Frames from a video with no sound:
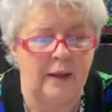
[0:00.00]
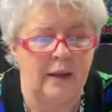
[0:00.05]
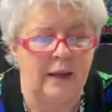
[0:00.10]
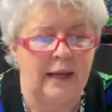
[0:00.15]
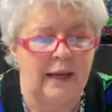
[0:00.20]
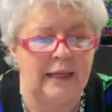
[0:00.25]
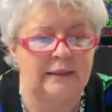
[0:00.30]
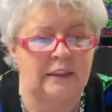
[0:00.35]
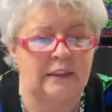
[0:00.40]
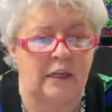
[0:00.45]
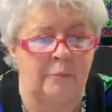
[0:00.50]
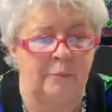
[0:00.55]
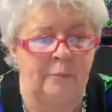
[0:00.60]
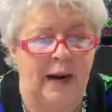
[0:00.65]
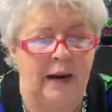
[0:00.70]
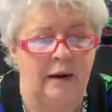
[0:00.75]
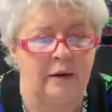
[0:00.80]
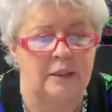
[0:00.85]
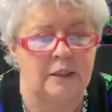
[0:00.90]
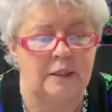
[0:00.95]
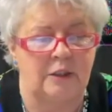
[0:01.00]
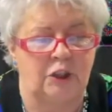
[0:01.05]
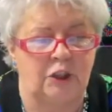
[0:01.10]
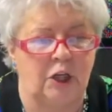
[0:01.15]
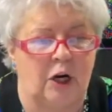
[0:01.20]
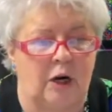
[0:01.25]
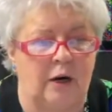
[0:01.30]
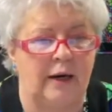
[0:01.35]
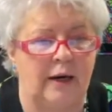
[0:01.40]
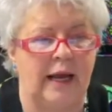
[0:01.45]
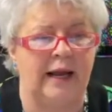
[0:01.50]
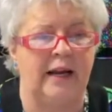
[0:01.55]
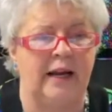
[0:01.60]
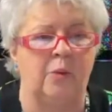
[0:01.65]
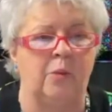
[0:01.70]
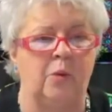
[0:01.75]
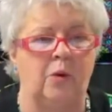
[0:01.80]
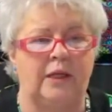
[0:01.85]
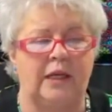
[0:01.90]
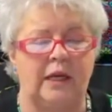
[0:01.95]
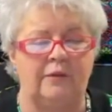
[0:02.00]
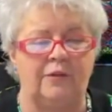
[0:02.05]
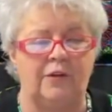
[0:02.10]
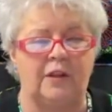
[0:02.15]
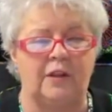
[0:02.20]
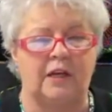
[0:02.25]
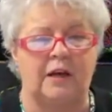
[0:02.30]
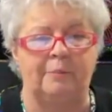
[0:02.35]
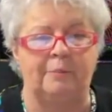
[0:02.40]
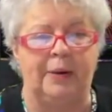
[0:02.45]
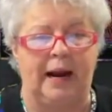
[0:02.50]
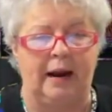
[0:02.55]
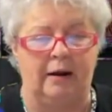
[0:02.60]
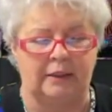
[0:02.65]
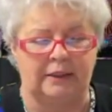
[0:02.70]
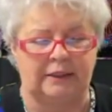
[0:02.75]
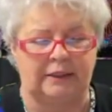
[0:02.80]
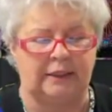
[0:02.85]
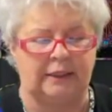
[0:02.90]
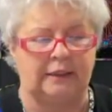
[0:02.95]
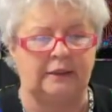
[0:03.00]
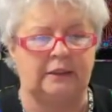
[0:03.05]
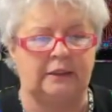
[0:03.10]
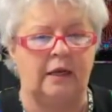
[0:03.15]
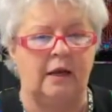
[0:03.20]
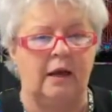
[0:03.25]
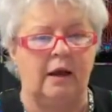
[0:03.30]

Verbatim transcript: is a comparison chart and it will give you the comparisons